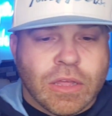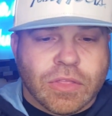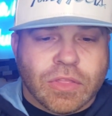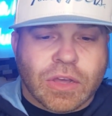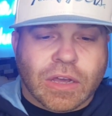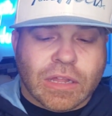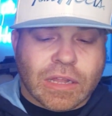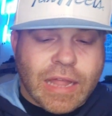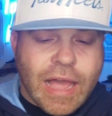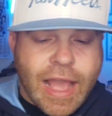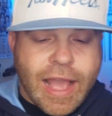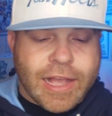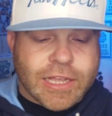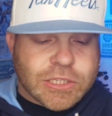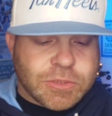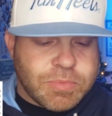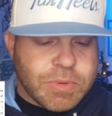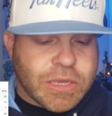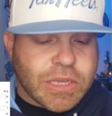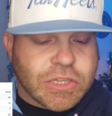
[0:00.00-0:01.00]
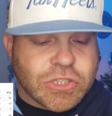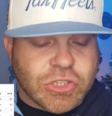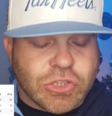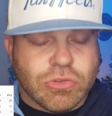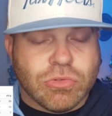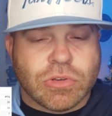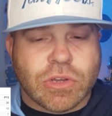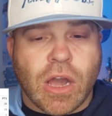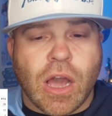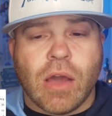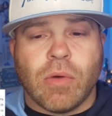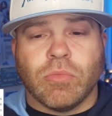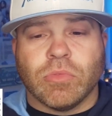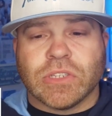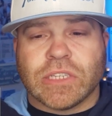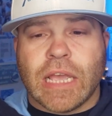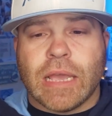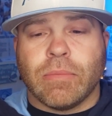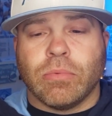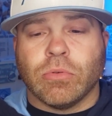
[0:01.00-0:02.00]
the glass because UConn
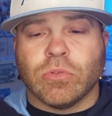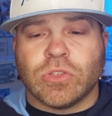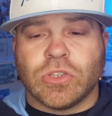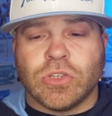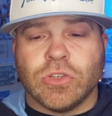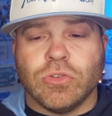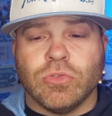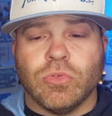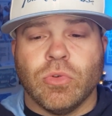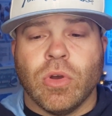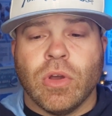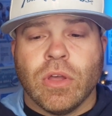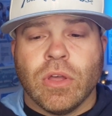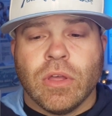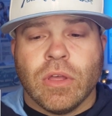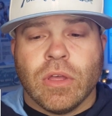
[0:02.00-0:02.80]
was able to